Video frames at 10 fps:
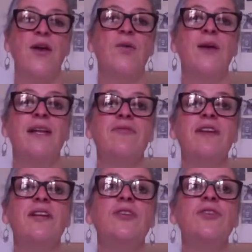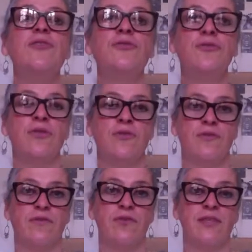we live in a neutral
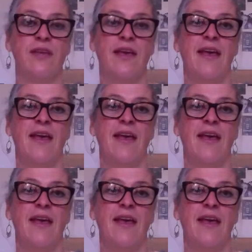universe,